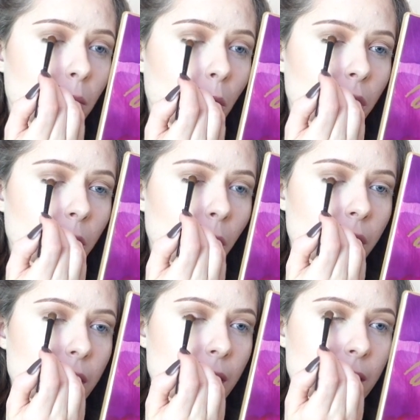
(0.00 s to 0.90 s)
more
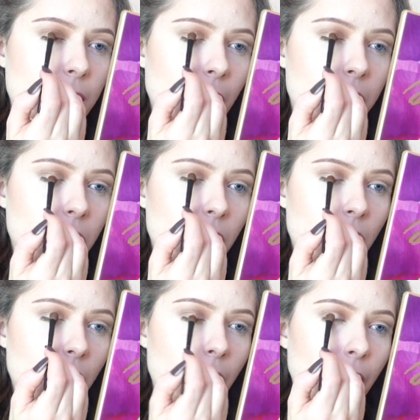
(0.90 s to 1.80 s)
towards the
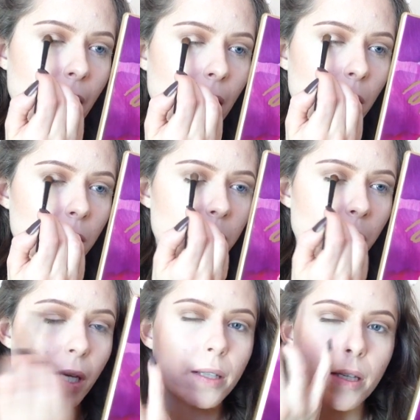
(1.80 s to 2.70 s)
center and out
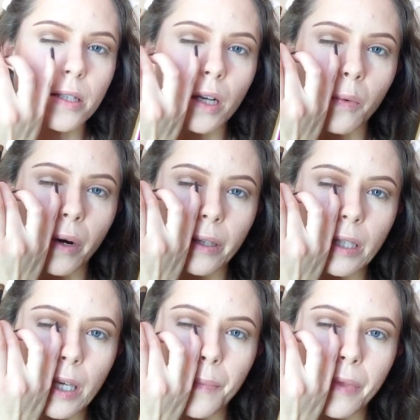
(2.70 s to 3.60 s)
because I still want
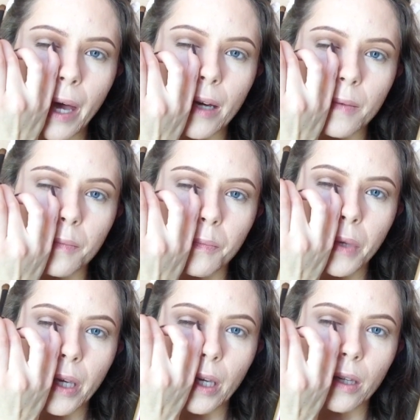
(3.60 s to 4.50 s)
to keep that
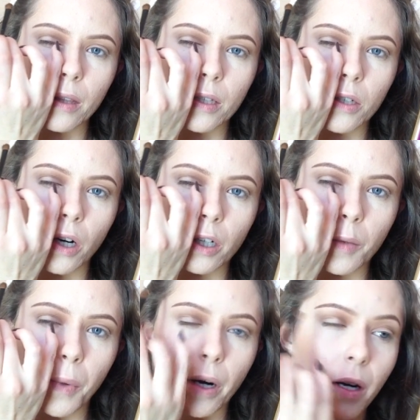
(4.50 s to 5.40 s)
pink, the darker
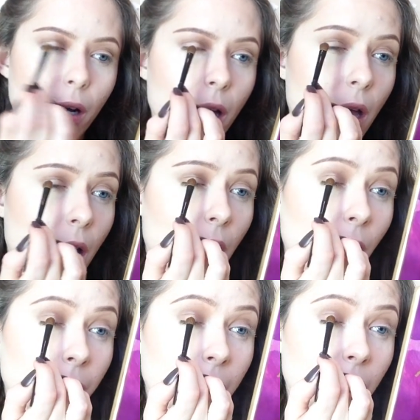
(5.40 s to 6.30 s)
part,
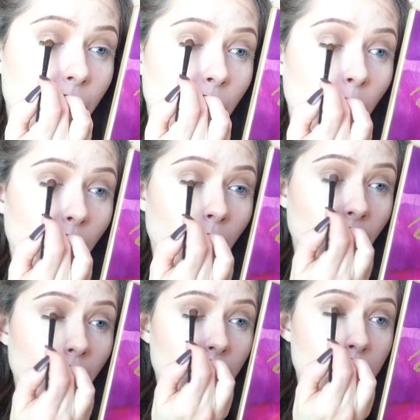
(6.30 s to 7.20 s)
on the inner corner
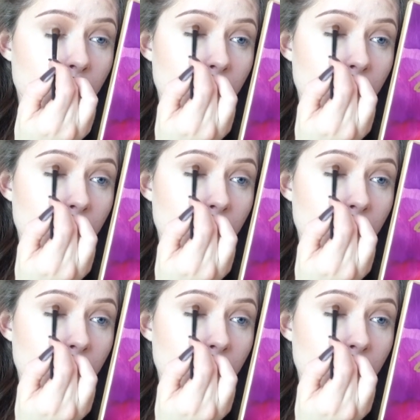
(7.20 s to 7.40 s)
there.